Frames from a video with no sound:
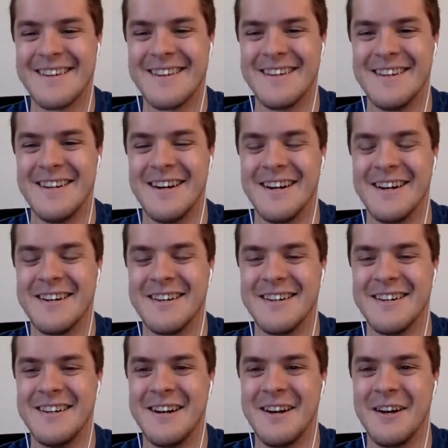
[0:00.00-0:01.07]
Yeah.
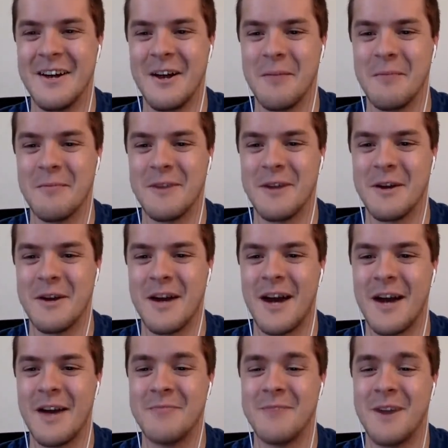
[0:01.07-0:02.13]

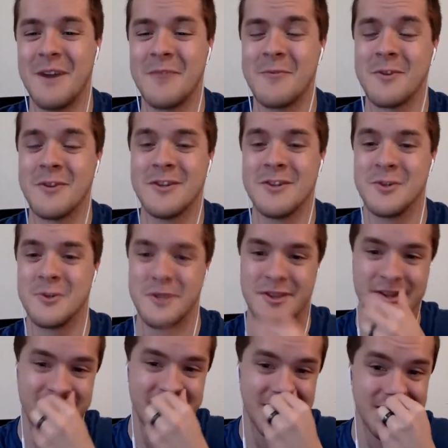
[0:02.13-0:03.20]
I've really enjoyed
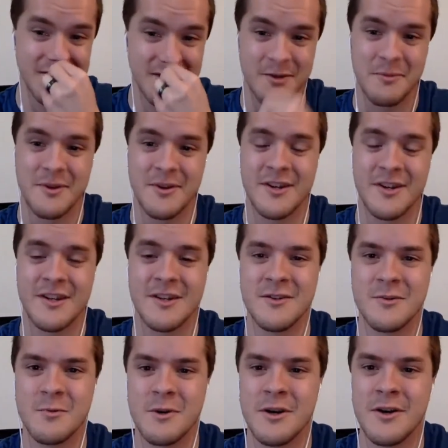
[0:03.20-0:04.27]
the community
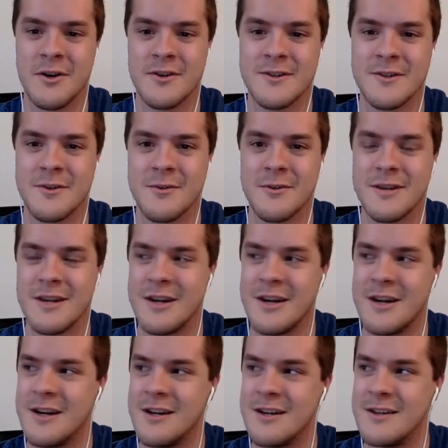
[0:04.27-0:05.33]
as well. So
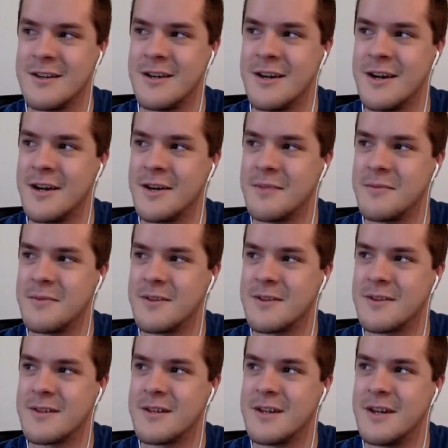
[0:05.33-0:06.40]

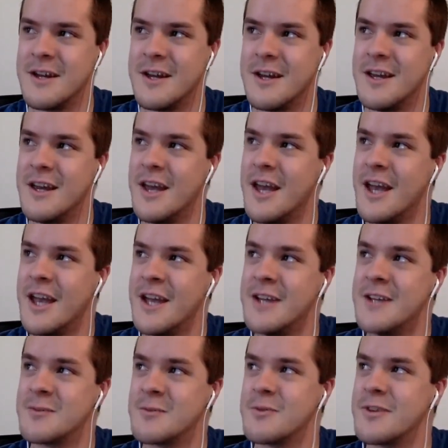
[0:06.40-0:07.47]
it
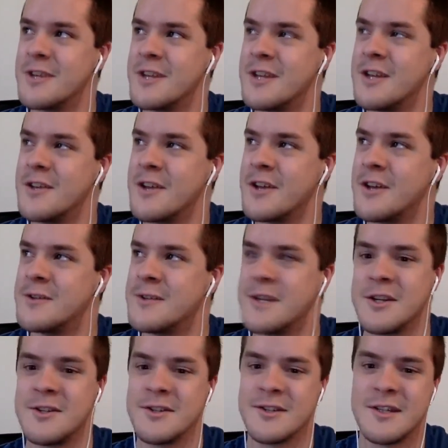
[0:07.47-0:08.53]
is really neat, like you
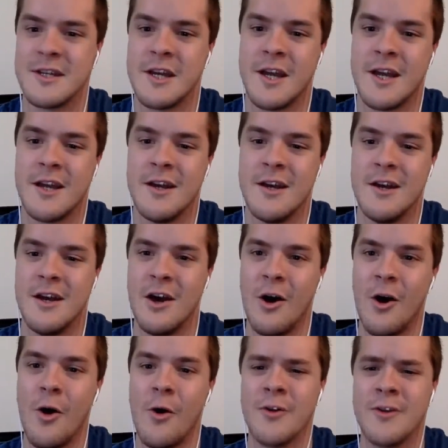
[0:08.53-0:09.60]
said, just seeing
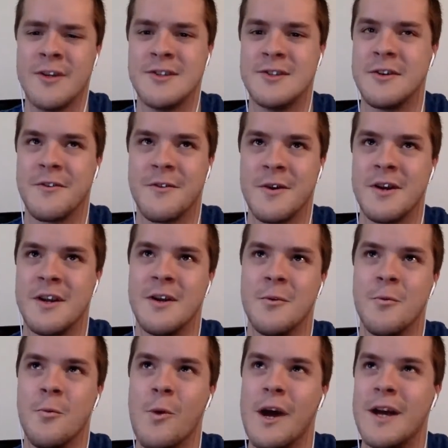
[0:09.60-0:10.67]
all of these different
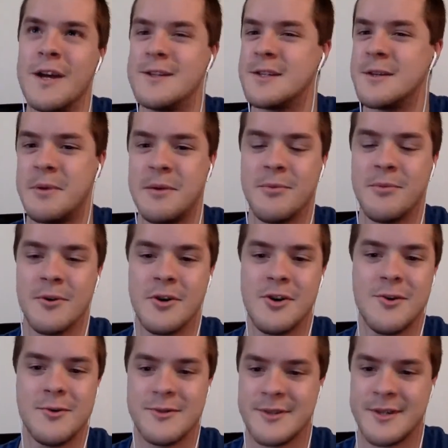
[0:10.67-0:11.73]
ways that people are
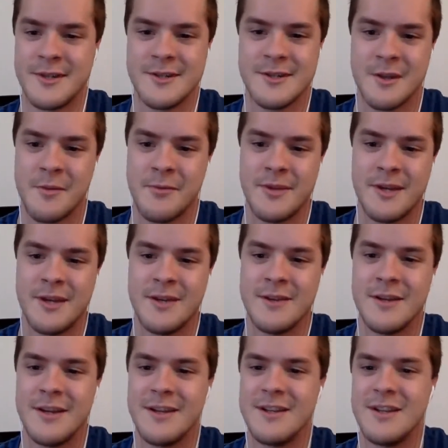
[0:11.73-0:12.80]
using something
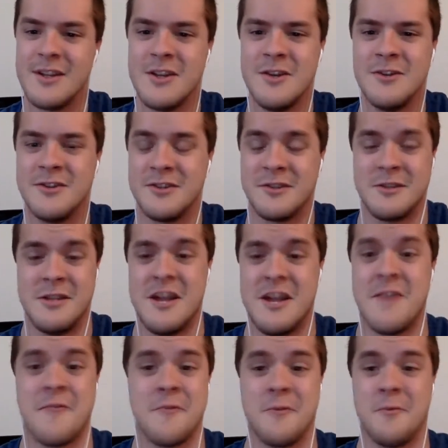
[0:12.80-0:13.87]
that you just
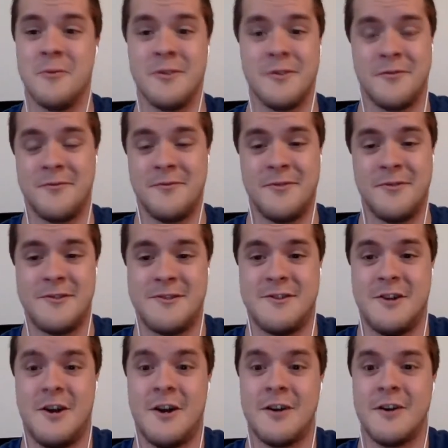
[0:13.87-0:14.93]
never would have
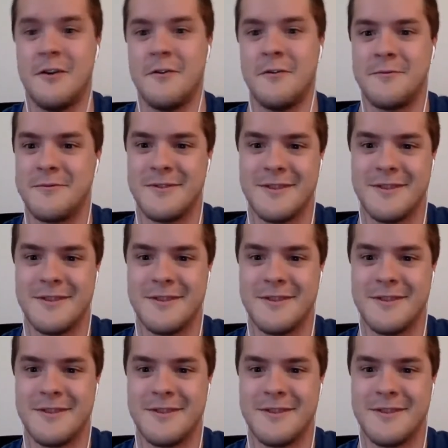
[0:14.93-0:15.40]
thought of